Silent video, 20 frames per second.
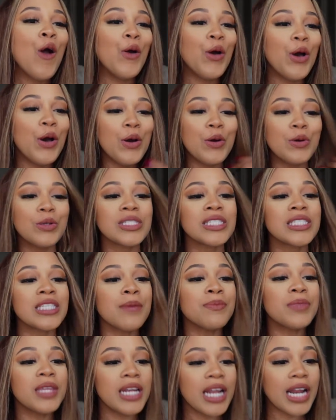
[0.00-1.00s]
ooh,
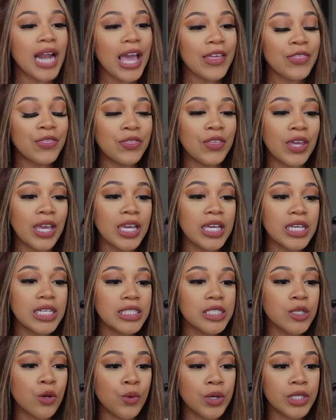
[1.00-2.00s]
something that I think
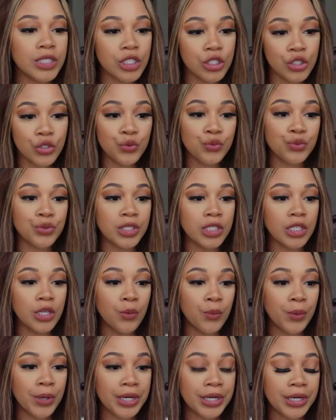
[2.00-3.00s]
is going to do really
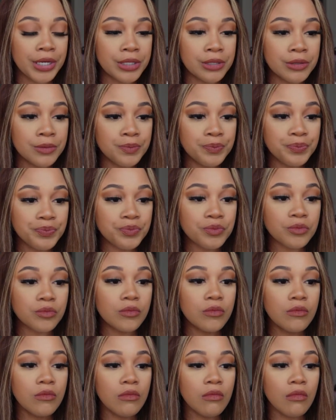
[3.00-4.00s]
well
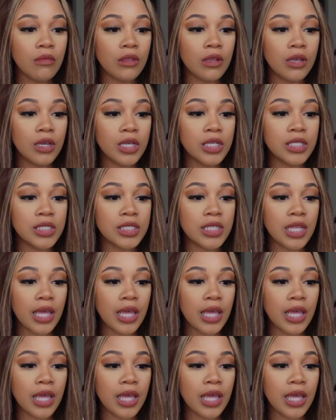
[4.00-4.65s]
is